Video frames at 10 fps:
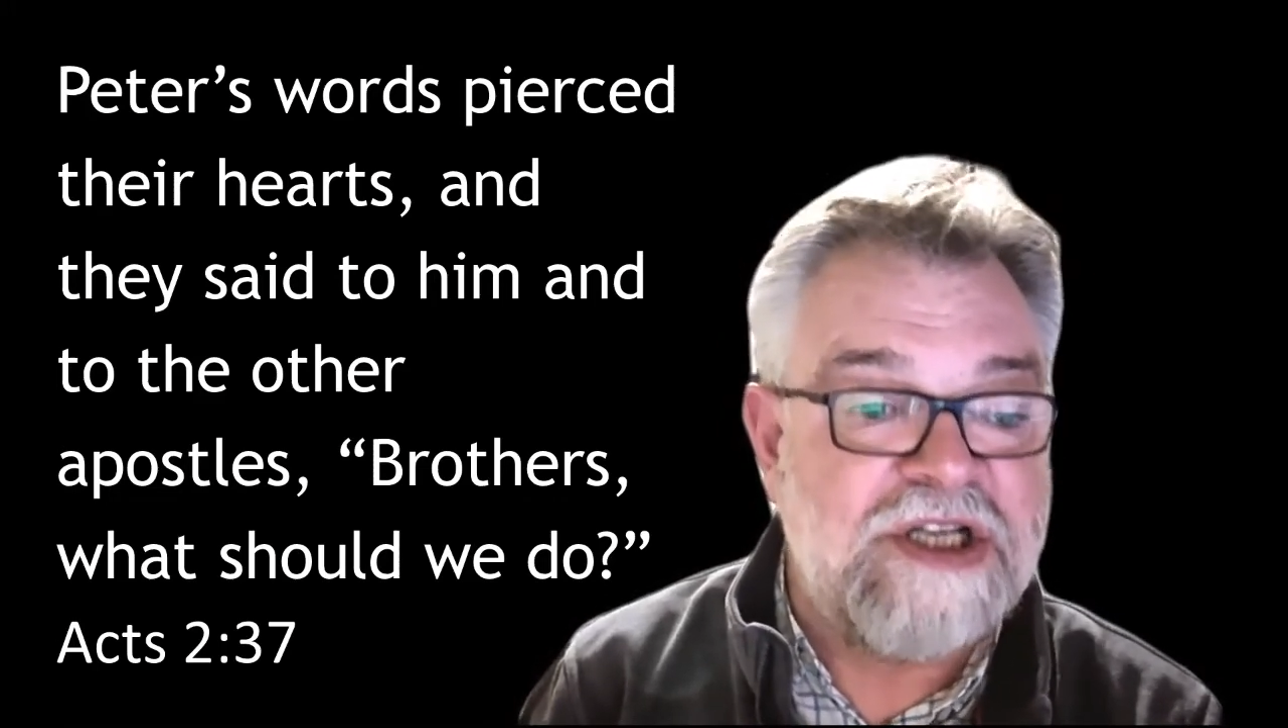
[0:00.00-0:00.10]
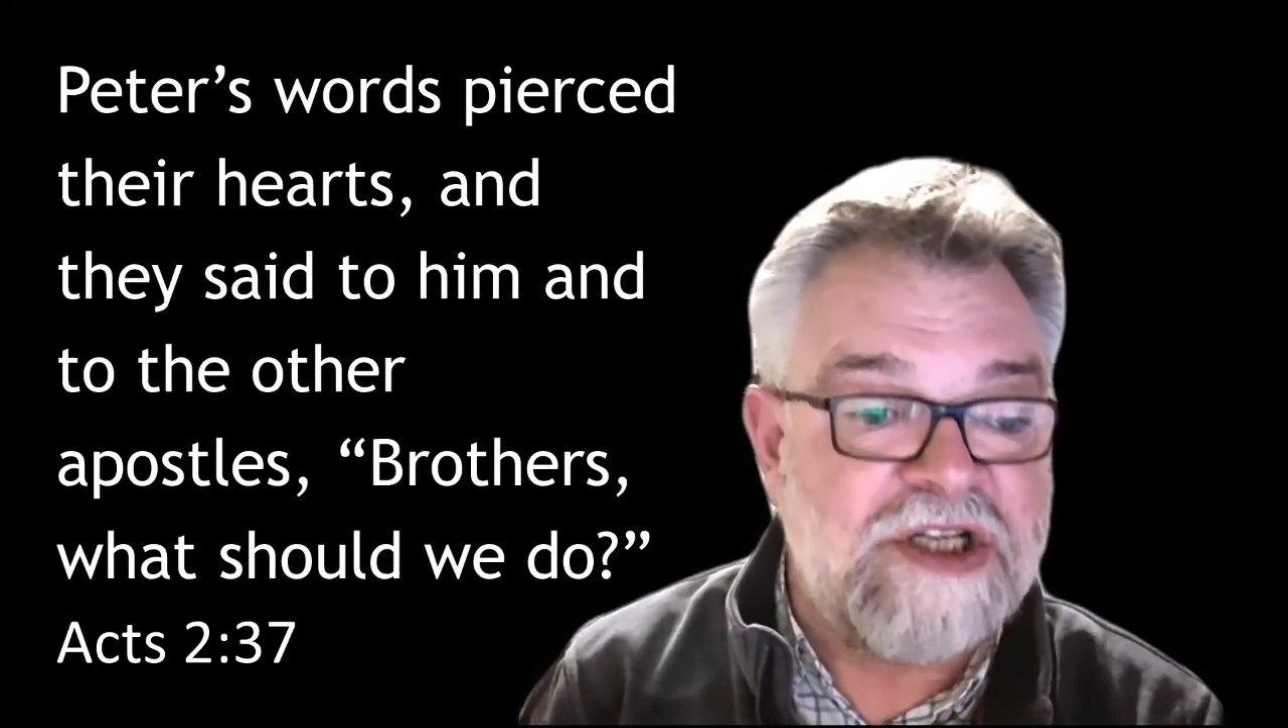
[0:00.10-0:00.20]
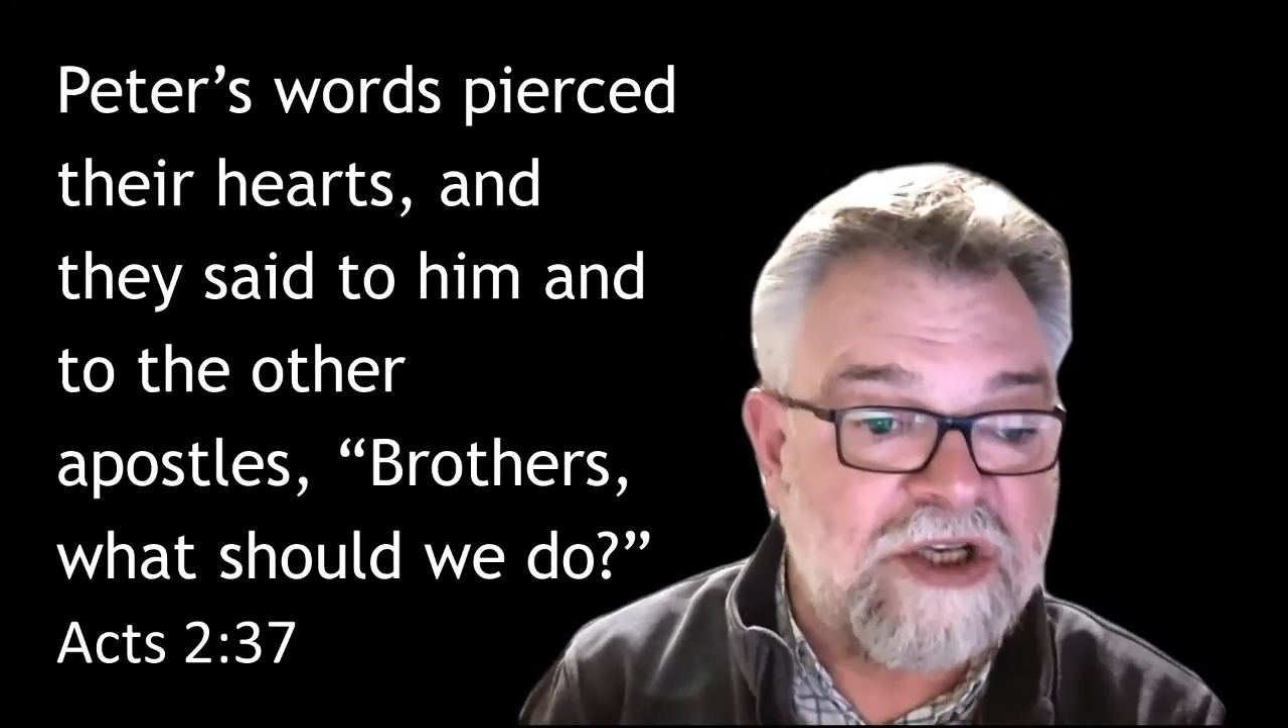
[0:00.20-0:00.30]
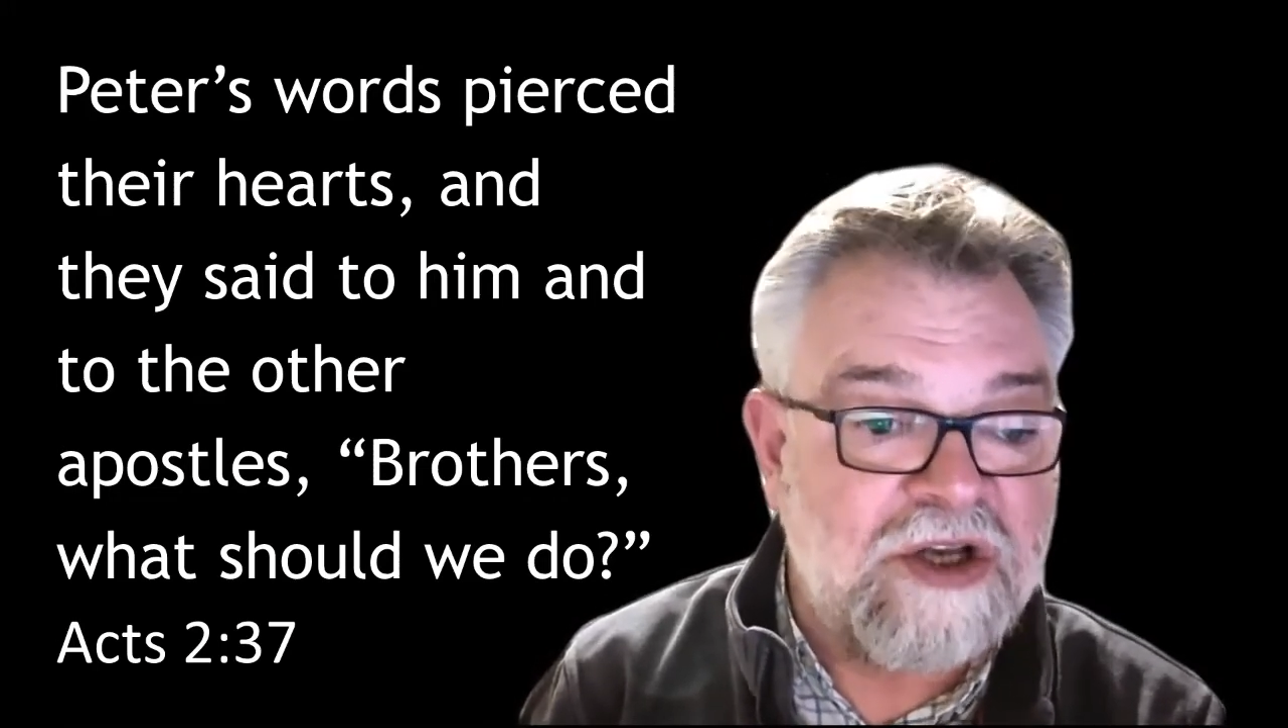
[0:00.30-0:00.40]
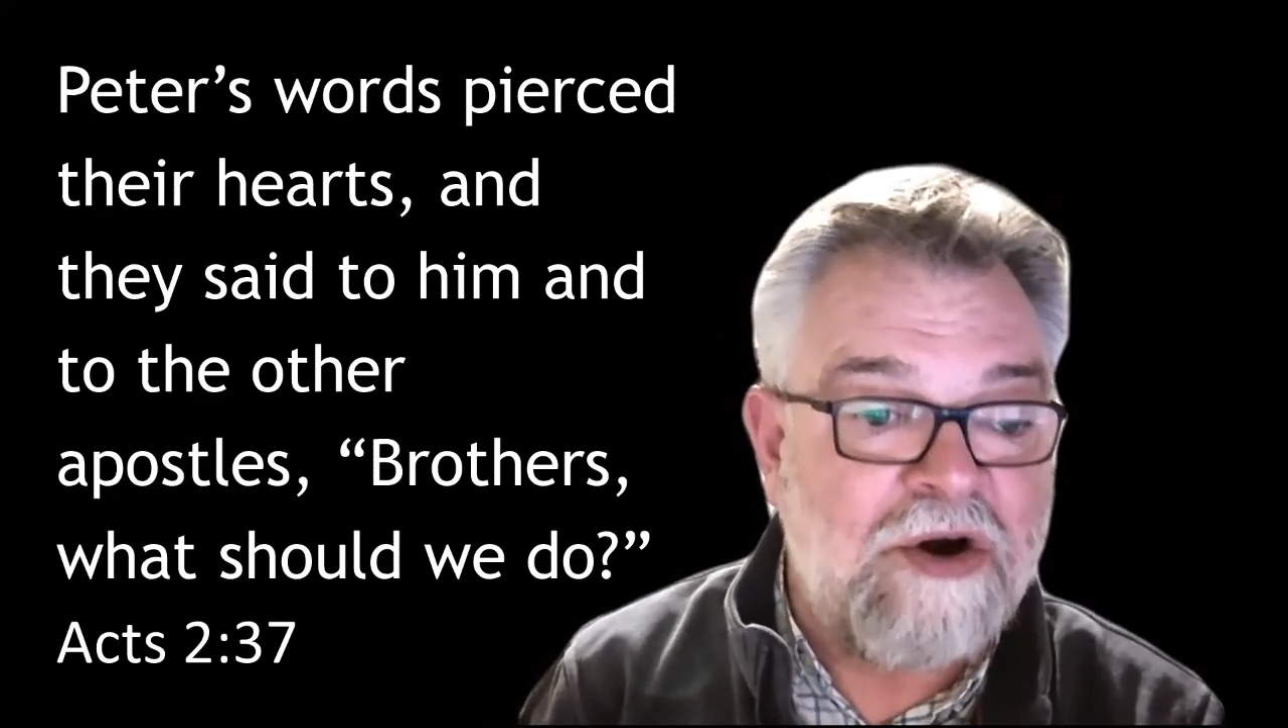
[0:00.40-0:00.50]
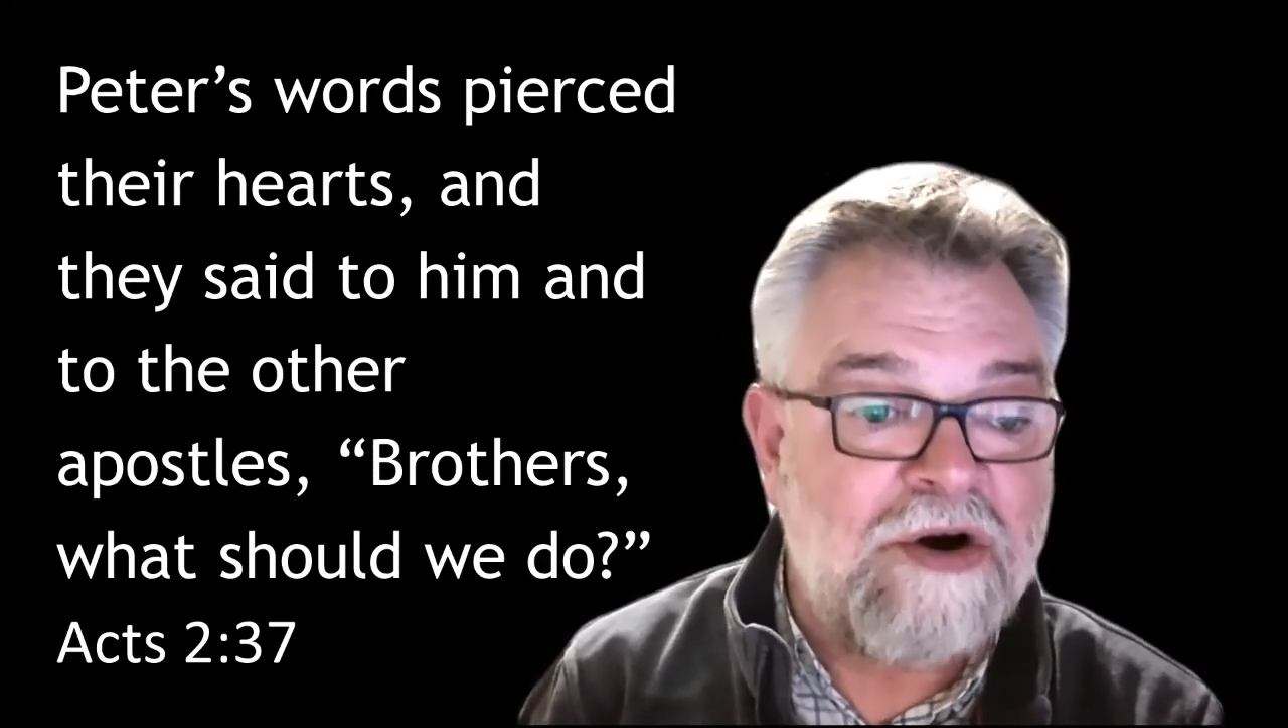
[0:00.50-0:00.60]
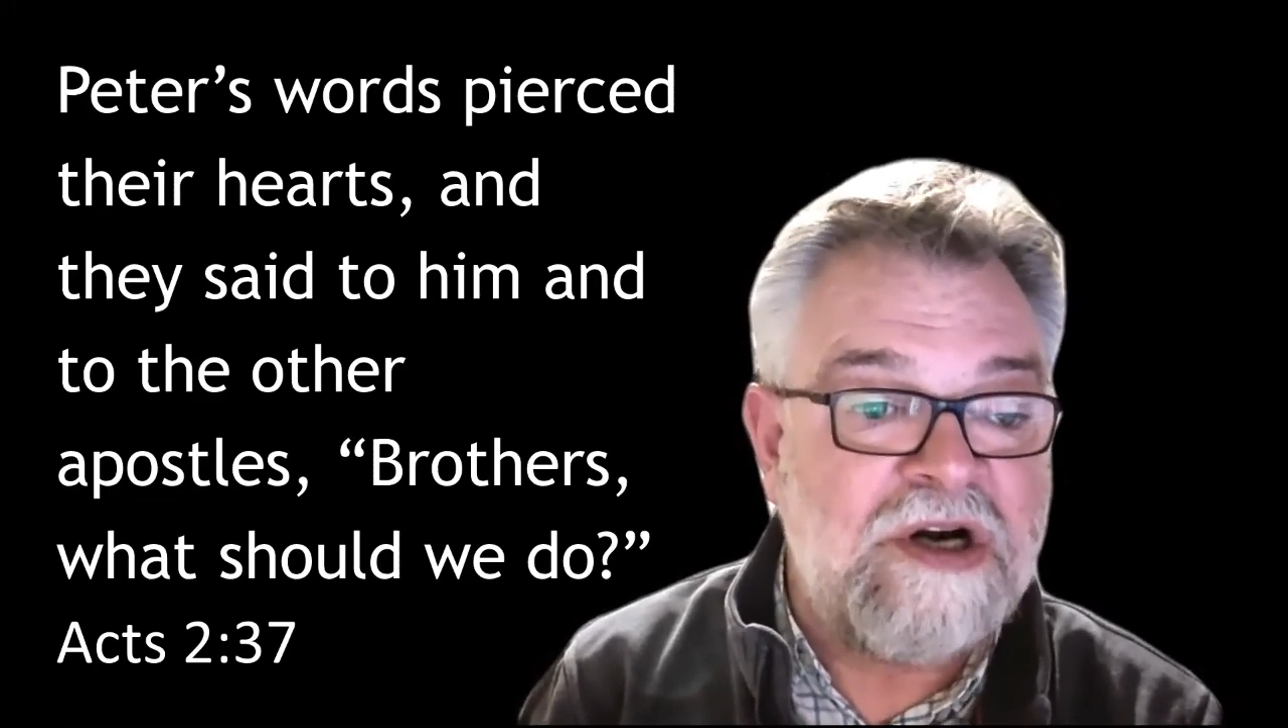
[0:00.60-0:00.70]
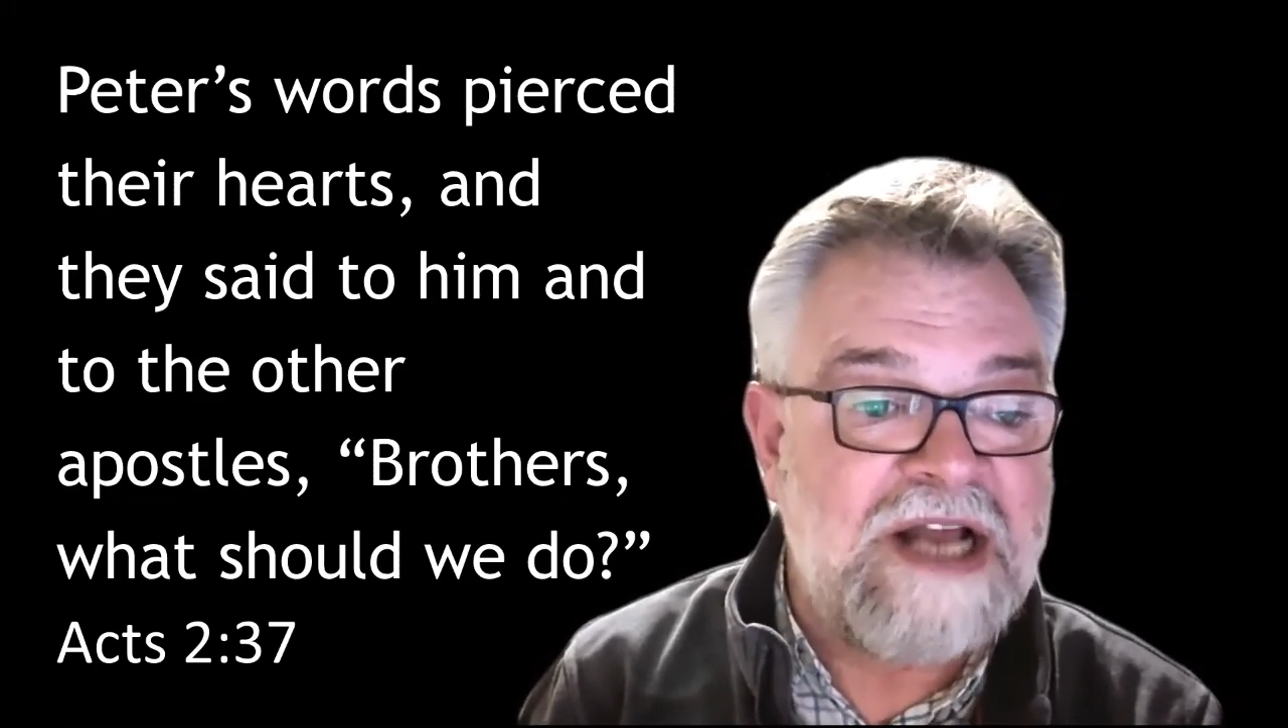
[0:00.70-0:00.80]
is Lord